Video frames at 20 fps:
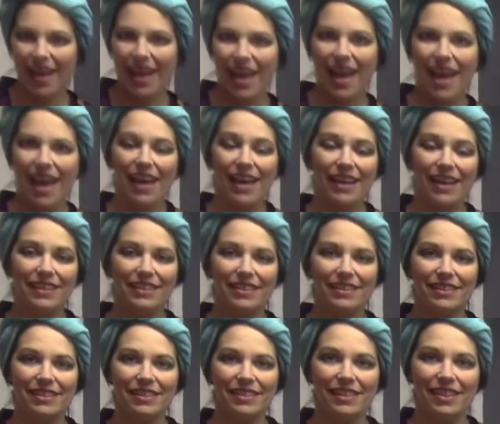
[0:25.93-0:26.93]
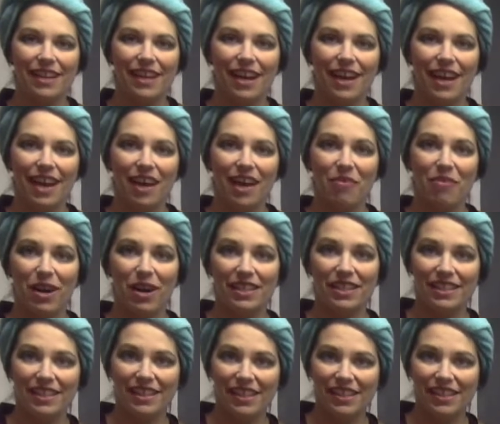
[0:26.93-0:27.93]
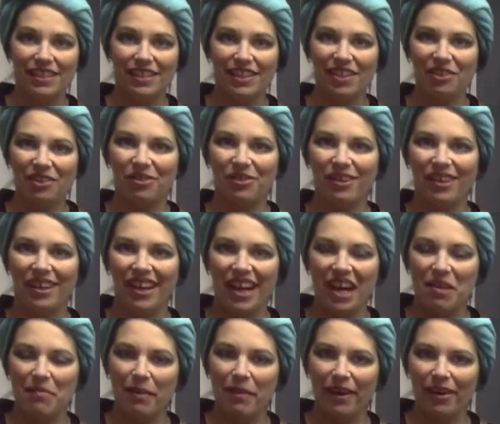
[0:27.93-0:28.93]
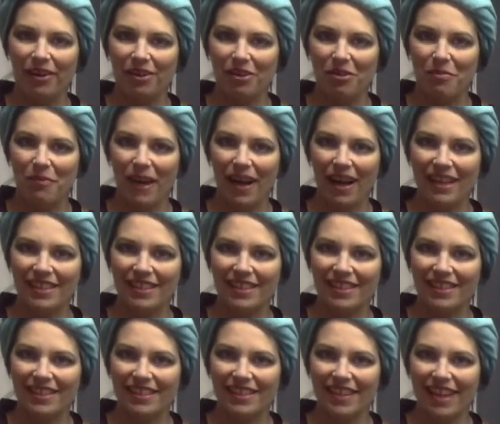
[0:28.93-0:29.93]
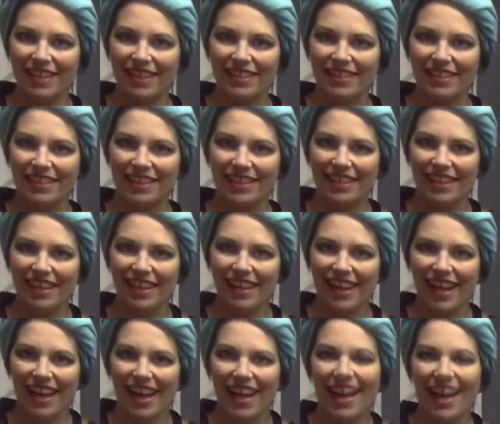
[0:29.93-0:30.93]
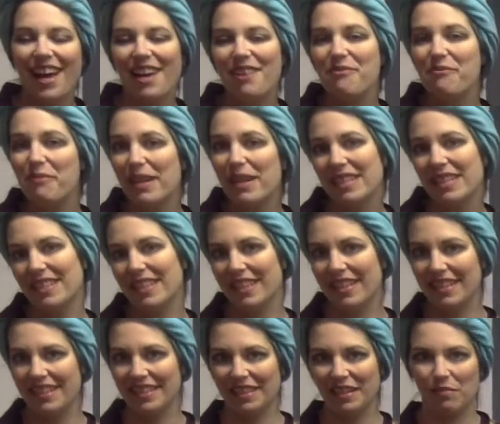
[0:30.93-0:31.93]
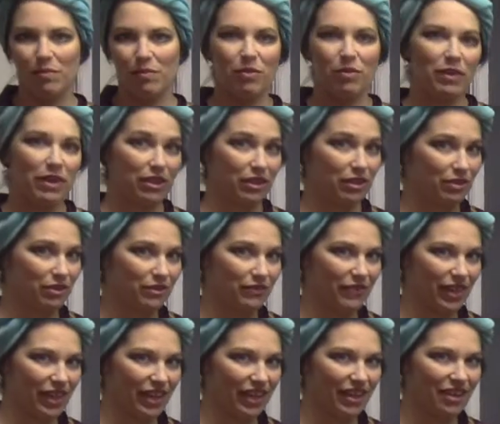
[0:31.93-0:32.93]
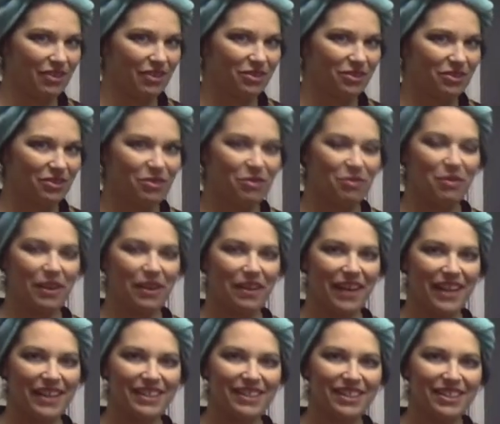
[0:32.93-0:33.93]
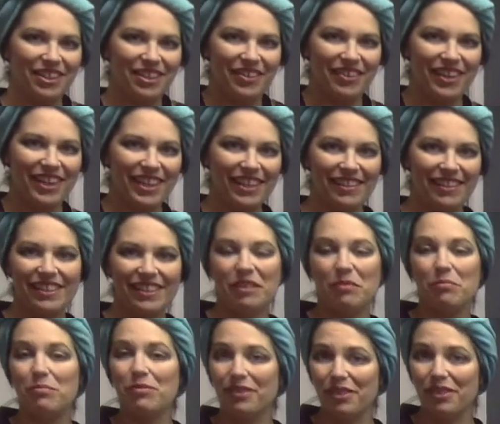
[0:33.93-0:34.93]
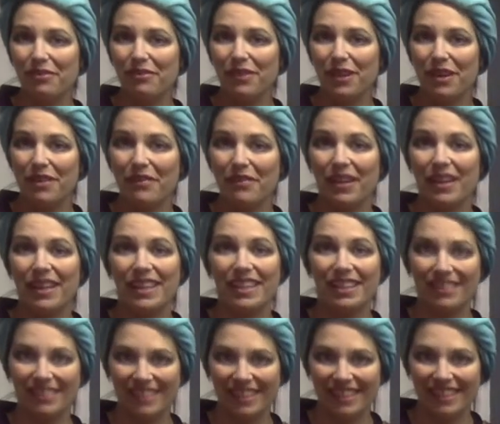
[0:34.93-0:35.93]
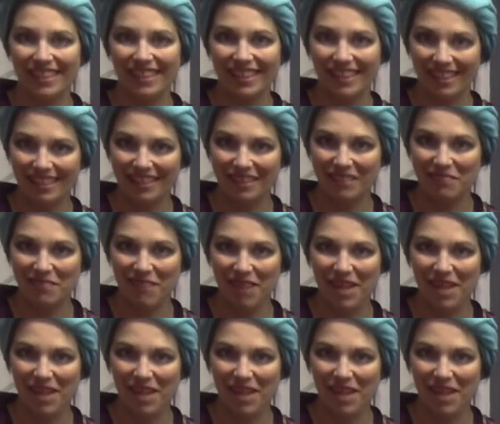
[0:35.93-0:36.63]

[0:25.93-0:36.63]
and I want to teach you about Goldbach's conjecture. I wish that this could be one of those videos where I show you a cute little proof of a cute little theorem,